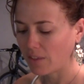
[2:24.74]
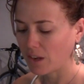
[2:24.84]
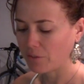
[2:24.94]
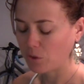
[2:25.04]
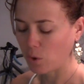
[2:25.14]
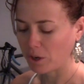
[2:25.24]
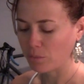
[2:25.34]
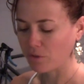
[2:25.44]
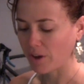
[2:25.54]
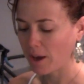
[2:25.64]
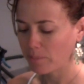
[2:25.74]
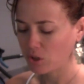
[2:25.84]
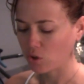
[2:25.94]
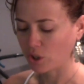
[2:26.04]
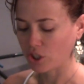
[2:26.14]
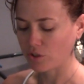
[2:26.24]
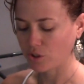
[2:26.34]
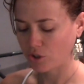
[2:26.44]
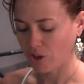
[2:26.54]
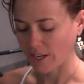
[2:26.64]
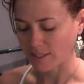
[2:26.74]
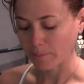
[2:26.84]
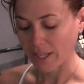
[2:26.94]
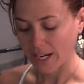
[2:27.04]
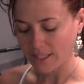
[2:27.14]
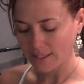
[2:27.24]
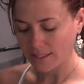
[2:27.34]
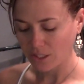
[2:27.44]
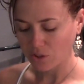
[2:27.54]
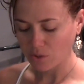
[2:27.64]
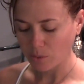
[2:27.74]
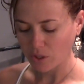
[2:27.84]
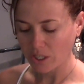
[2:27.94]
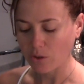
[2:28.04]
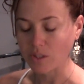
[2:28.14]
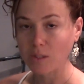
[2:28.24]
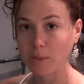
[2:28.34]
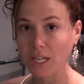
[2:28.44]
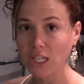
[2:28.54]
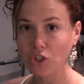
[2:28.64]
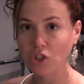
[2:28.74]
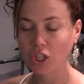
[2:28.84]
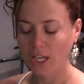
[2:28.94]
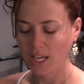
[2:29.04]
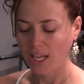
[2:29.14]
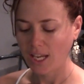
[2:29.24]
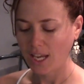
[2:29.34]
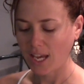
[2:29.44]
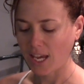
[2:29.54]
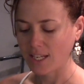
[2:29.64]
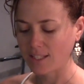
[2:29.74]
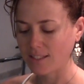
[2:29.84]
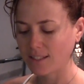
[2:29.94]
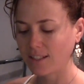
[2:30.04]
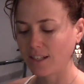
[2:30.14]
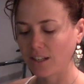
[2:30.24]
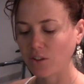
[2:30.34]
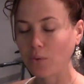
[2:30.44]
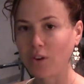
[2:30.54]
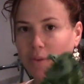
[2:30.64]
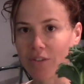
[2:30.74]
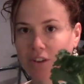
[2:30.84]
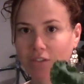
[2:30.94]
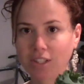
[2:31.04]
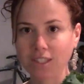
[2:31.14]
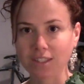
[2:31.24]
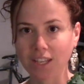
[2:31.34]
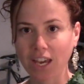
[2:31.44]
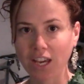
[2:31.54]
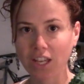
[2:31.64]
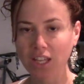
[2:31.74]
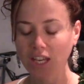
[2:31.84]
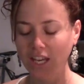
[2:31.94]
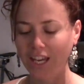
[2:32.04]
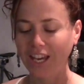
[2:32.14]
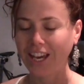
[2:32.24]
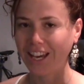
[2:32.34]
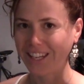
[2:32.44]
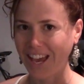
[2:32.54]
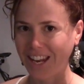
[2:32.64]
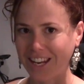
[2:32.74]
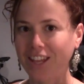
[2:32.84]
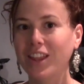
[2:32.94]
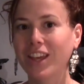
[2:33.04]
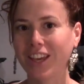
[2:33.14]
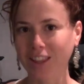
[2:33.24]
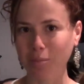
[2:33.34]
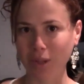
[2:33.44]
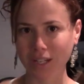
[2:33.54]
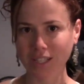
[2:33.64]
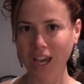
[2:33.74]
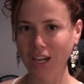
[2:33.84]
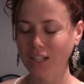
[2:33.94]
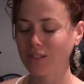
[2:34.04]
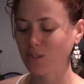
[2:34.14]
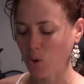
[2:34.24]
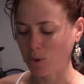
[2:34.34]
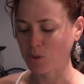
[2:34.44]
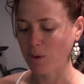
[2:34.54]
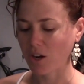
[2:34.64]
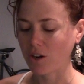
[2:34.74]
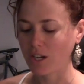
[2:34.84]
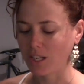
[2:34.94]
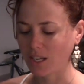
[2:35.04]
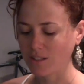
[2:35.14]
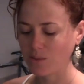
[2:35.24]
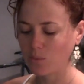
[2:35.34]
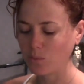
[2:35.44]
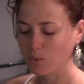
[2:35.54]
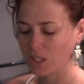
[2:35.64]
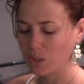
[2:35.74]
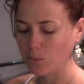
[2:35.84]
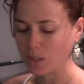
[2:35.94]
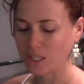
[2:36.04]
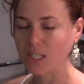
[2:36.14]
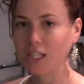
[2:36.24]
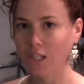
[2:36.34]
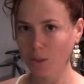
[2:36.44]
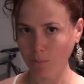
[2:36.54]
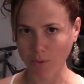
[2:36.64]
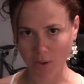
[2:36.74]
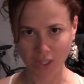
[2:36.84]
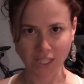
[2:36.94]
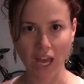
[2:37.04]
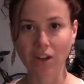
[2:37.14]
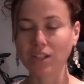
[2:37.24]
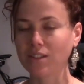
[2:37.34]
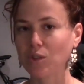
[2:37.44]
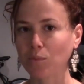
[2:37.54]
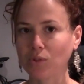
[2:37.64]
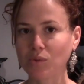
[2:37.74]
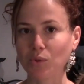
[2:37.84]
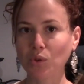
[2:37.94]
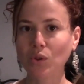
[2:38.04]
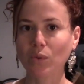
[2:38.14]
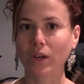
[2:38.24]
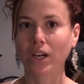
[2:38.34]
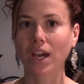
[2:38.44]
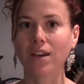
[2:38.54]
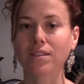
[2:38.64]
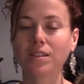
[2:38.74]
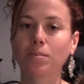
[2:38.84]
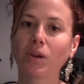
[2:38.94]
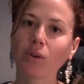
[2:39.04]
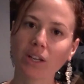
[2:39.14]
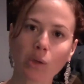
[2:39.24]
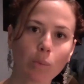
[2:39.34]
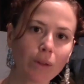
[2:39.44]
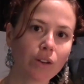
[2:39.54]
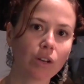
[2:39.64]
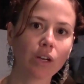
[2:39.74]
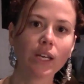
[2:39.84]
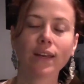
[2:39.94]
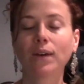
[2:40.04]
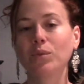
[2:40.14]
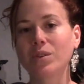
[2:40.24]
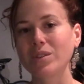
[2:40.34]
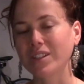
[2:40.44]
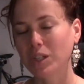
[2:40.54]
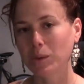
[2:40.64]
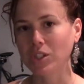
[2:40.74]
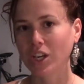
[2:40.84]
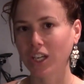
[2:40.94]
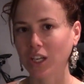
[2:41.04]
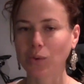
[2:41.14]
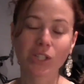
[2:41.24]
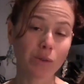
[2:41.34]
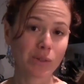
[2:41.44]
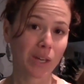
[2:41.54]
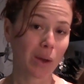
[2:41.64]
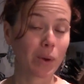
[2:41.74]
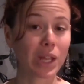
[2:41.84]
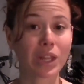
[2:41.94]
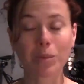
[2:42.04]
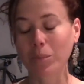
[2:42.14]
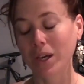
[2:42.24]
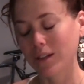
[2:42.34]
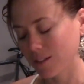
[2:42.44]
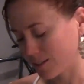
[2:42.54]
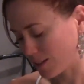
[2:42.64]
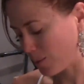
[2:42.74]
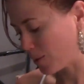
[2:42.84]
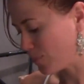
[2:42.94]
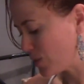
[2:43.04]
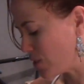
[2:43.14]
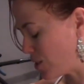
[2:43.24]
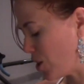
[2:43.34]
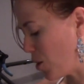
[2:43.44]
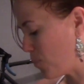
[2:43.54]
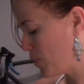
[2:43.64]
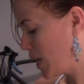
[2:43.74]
And then if you want to move up, you could try some lettuce in your smoothie or spinach. And another one of my favorites is kale. Again, in the BlendTech, so much better. It gets really broken down and super smooth, whereas in my regular blender, it was always a little bit chunky, which I was okay with, but anyway, just so you know.